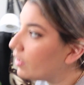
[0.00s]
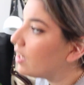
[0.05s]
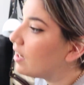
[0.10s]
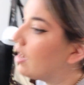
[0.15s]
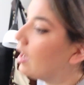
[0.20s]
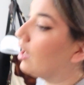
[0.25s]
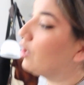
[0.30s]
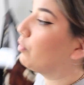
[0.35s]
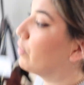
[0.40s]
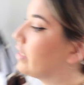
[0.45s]

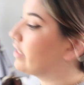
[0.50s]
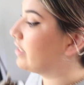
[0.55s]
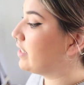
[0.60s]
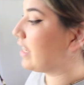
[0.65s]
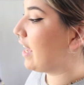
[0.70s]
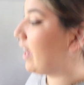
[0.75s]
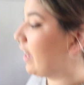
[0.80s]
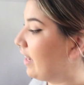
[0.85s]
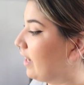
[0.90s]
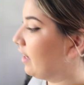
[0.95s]
I want to
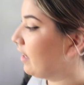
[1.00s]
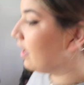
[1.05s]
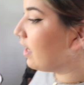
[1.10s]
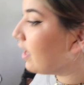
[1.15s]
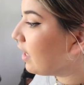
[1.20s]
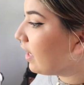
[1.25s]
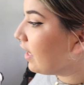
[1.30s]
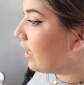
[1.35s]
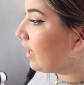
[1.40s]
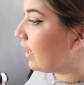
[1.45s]
say
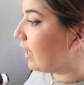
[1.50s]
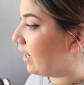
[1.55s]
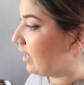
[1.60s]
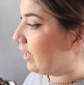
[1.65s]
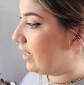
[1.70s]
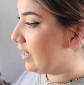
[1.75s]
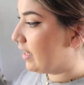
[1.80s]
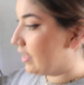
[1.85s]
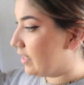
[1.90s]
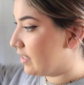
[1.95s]

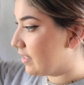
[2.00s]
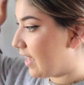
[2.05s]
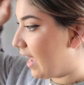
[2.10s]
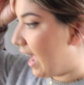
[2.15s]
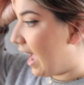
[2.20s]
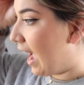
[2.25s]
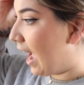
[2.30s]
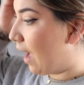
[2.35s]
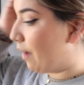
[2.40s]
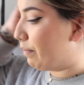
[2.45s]
it is
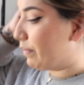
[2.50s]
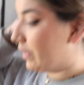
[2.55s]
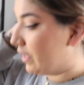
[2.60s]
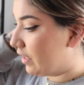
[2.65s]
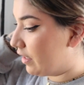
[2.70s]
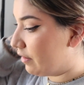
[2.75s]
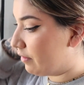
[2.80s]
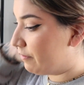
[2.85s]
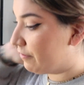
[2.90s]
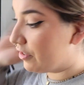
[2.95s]

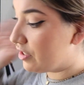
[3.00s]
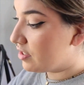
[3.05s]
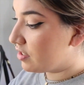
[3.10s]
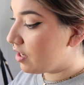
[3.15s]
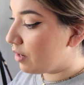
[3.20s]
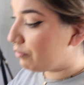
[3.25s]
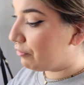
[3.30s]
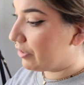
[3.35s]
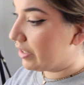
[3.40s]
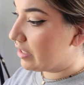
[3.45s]
happy for
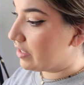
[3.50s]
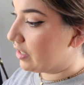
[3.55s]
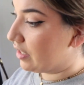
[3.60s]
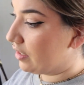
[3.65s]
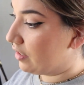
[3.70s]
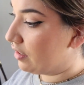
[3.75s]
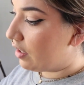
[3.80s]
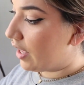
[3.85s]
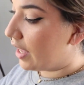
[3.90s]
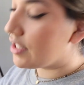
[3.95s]
some
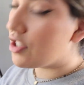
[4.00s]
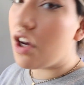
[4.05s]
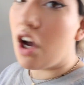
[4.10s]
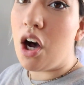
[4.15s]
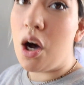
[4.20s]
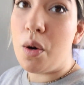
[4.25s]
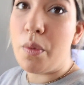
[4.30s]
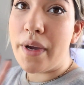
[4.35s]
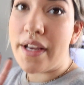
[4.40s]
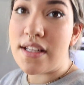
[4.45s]
reason. It's
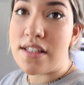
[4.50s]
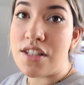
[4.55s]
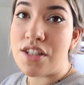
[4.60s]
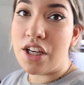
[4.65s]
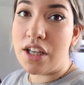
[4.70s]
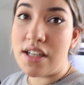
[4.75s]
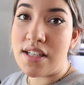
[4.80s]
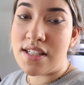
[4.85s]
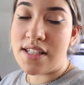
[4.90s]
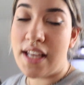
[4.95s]
always
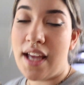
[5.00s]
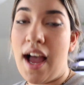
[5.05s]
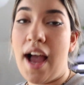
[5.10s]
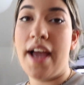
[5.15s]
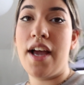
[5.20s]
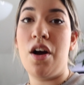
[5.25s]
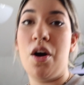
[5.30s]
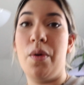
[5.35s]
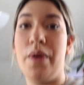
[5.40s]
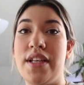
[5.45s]
thirsty.
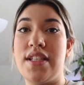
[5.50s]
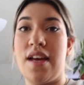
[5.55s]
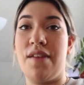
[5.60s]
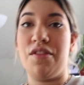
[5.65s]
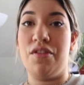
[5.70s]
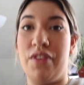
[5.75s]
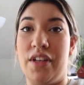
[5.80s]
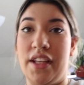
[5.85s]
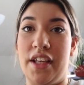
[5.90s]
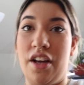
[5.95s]
I always have
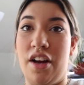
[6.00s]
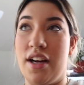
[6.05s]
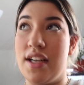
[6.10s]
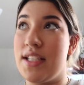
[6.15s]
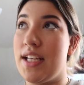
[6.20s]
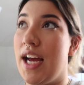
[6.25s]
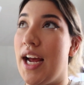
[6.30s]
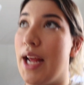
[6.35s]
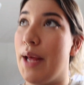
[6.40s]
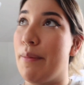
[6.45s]
a really hard
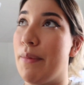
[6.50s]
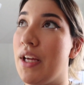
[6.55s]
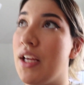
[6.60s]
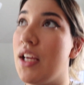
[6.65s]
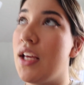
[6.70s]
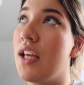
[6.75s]
time